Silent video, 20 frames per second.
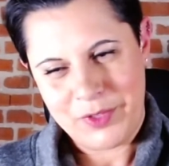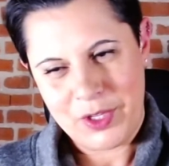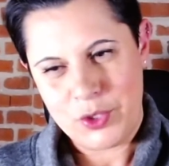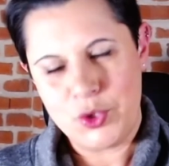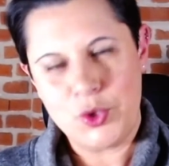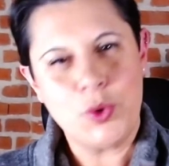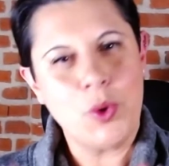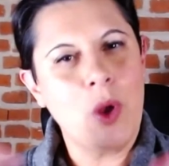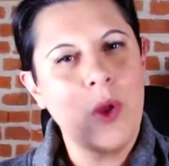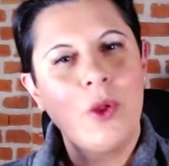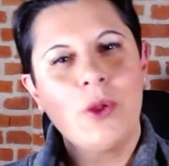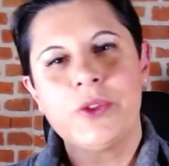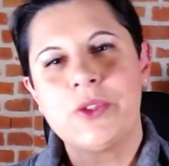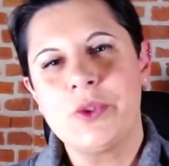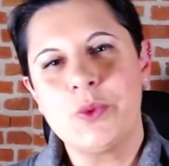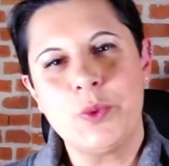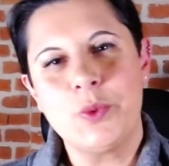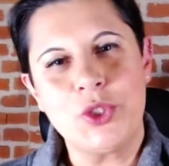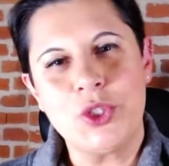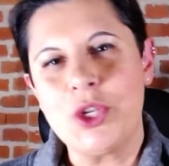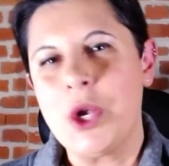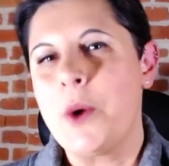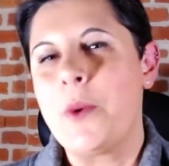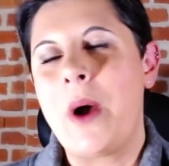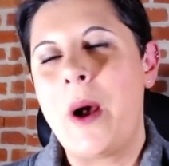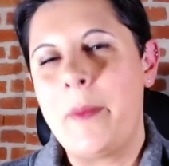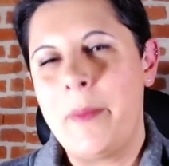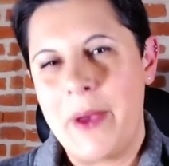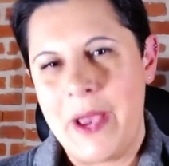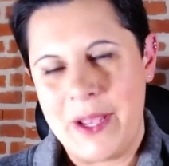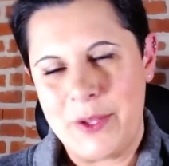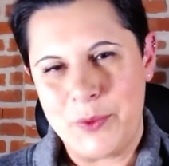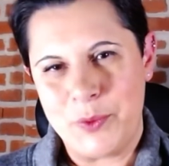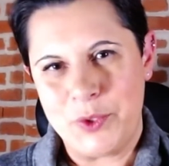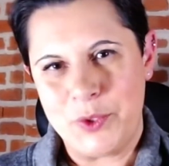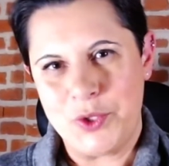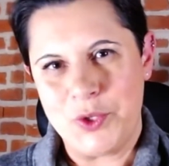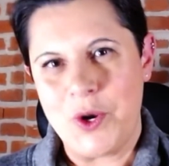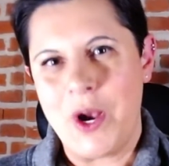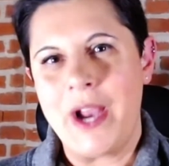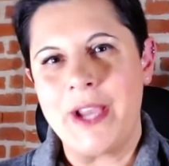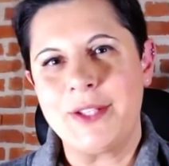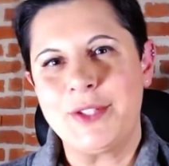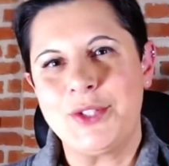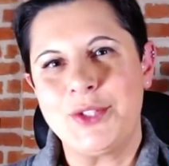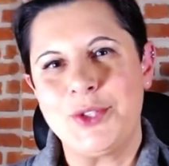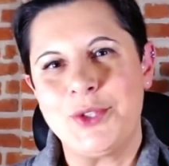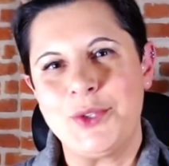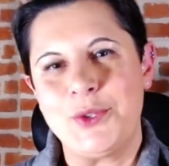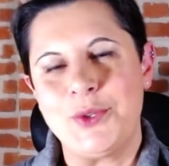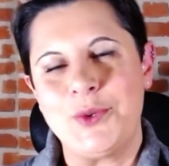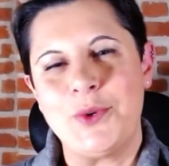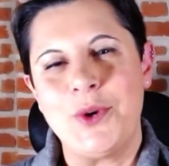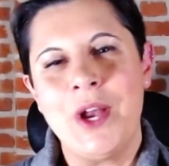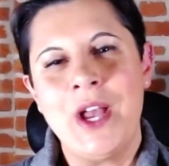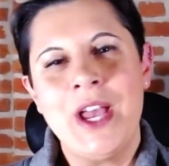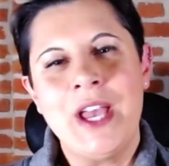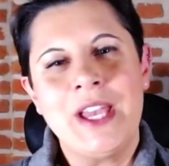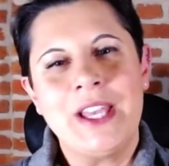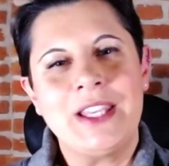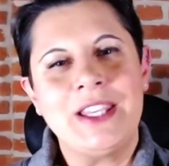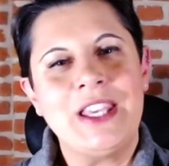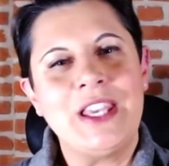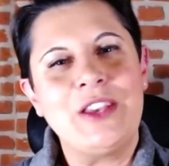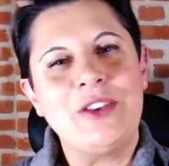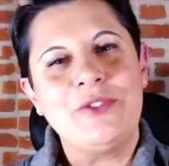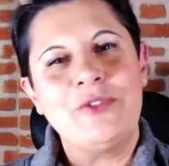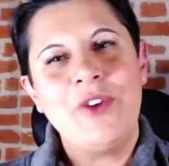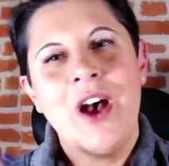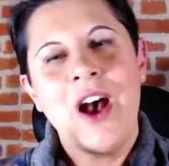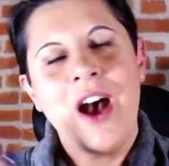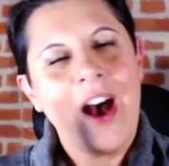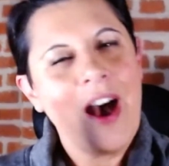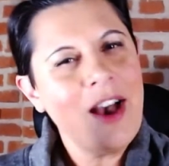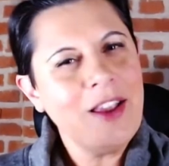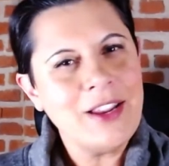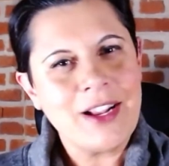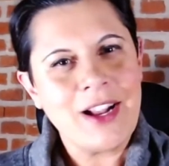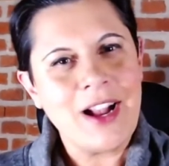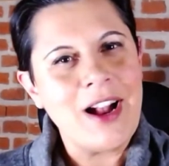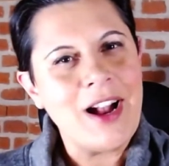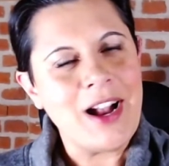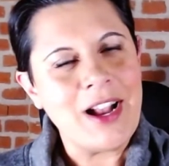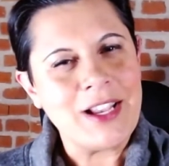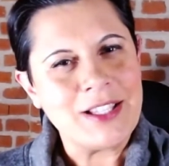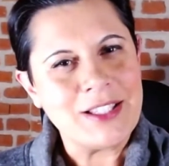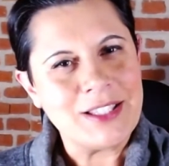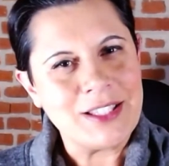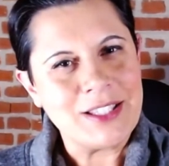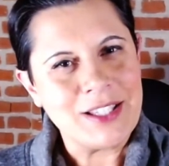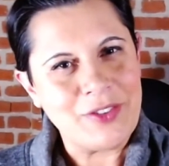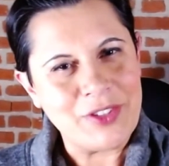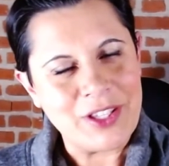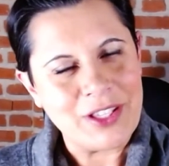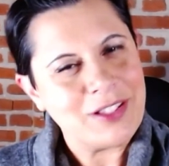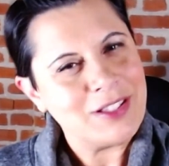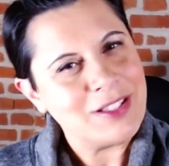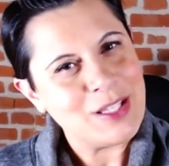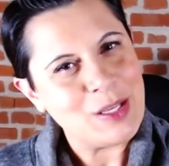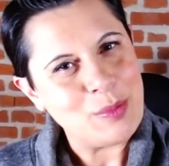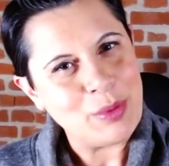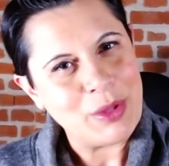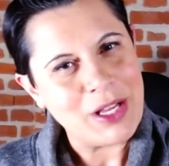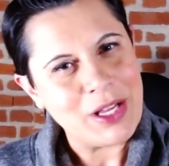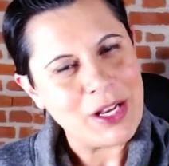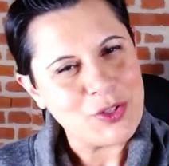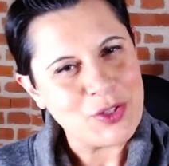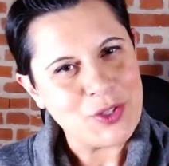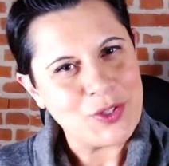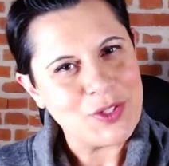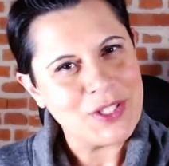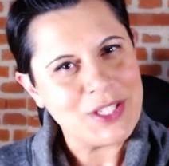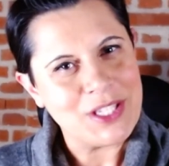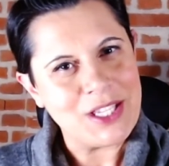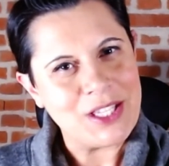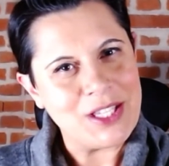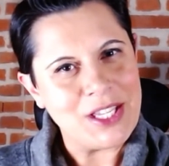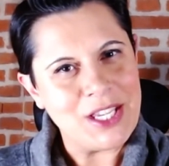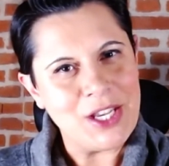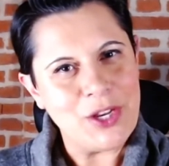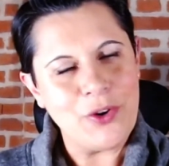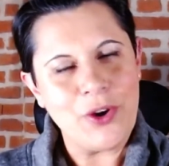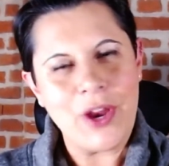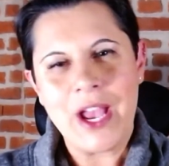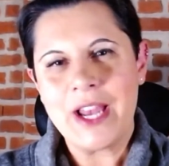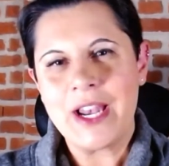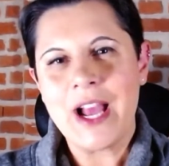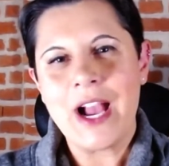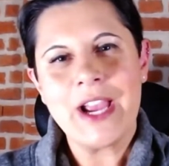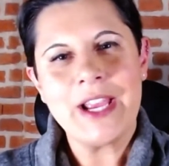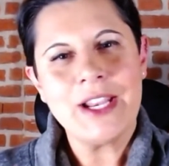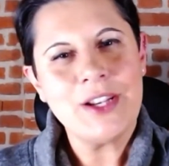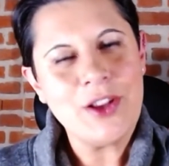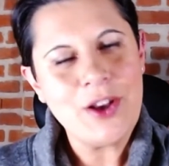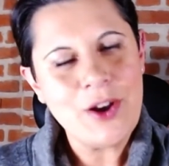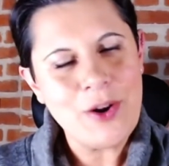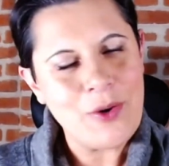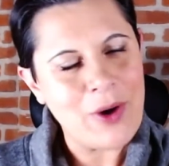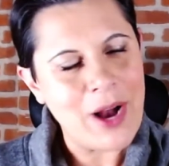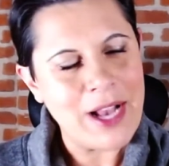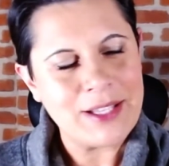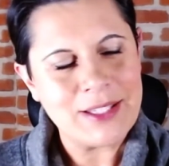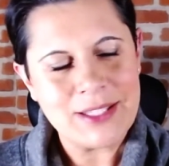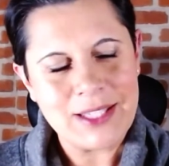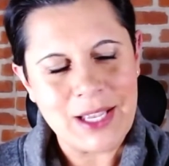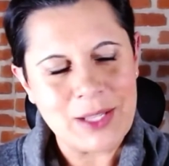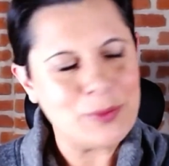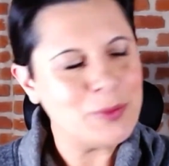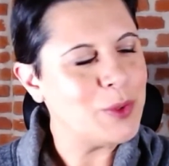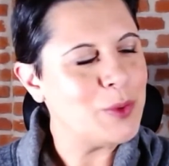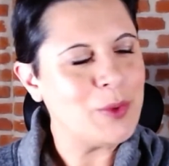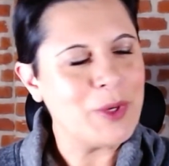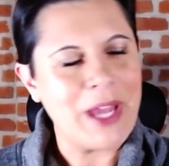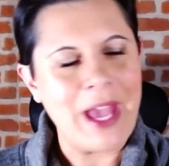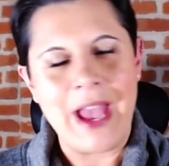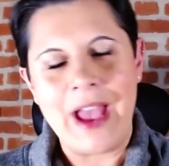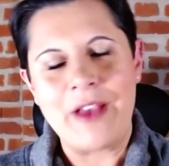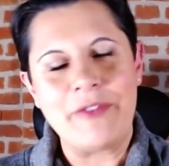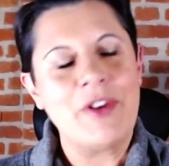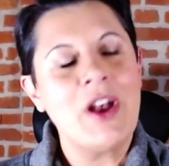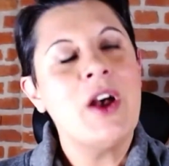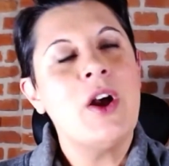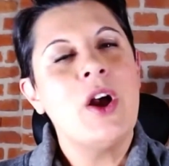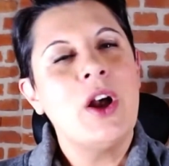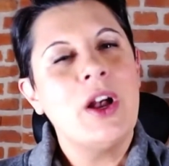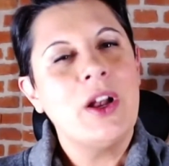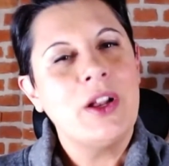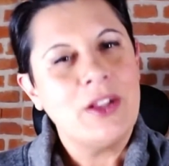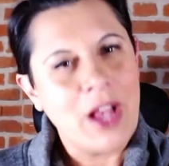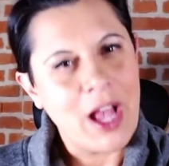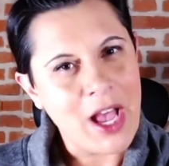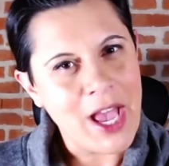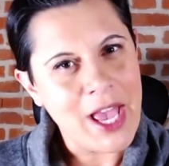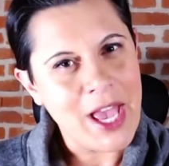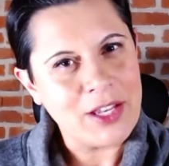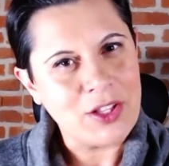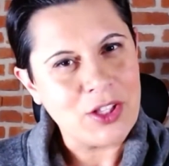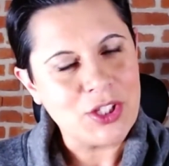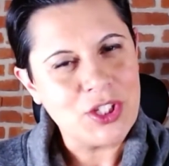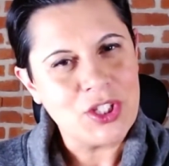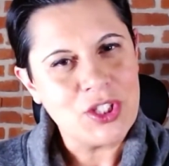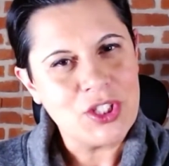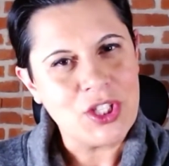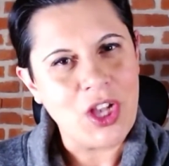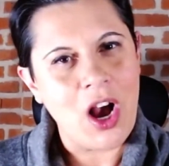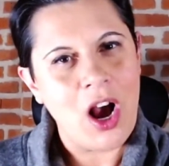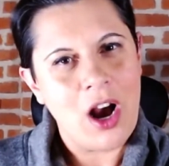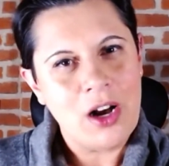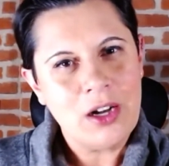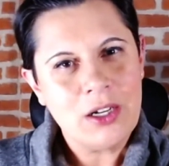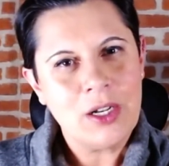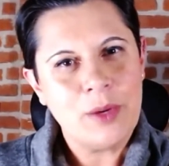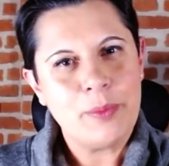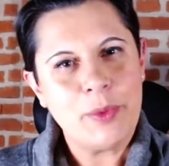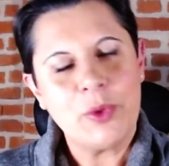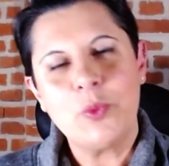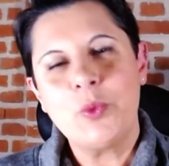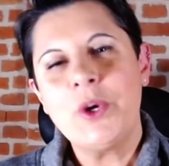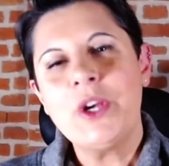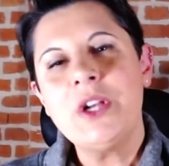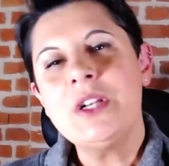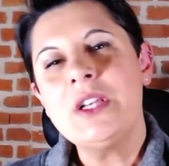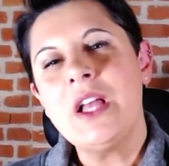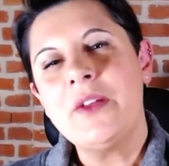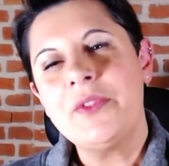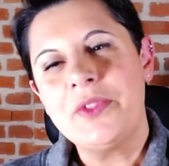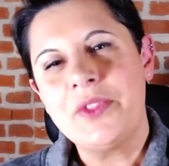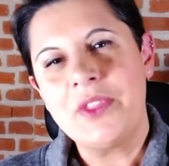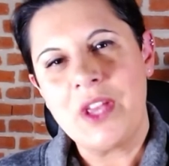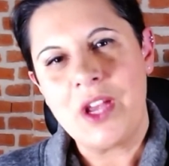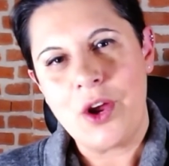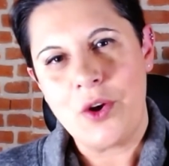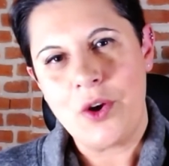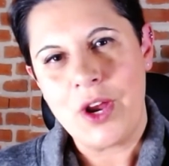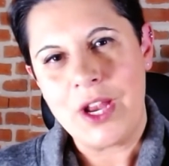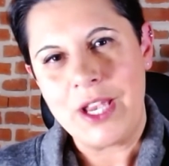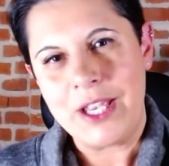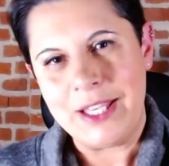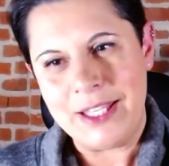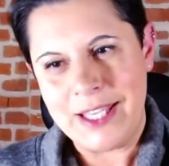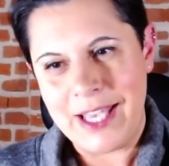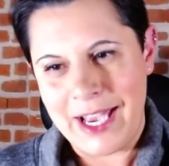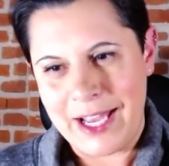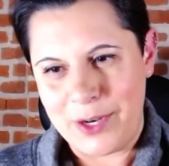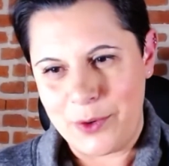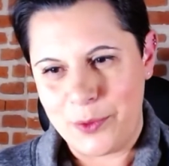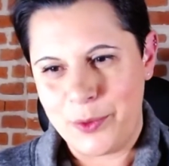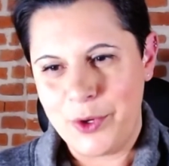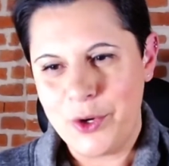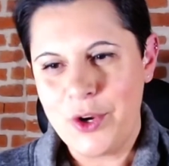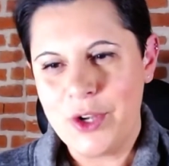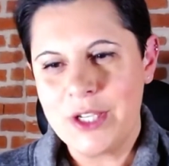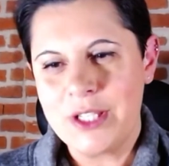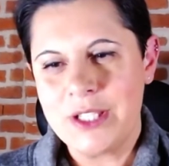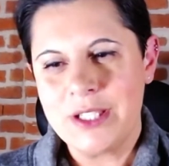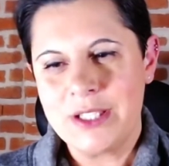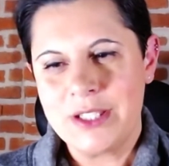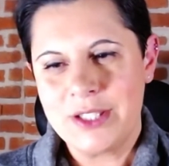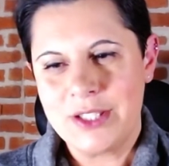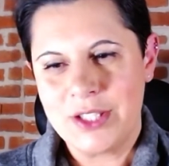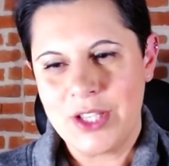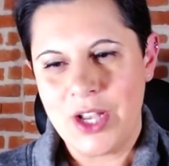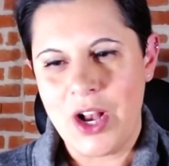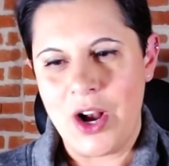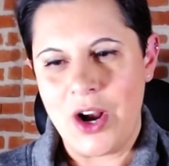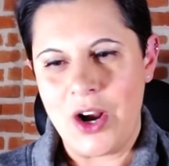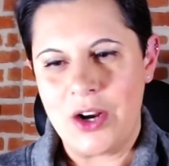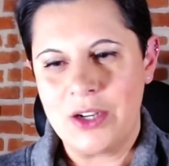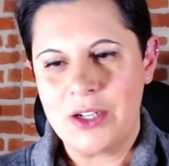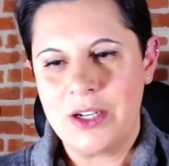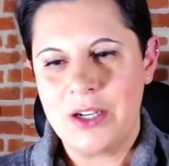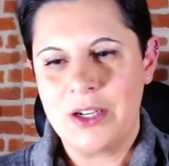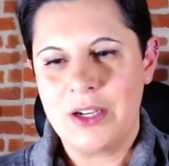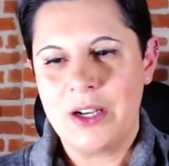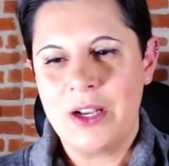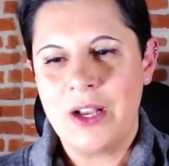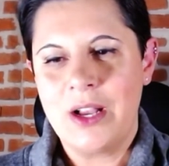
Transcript: trolls would show up and would try to give other kinds of guilty pleasures in here. And I know I said we would have adult talk, but we're not there yet. We're gonna talk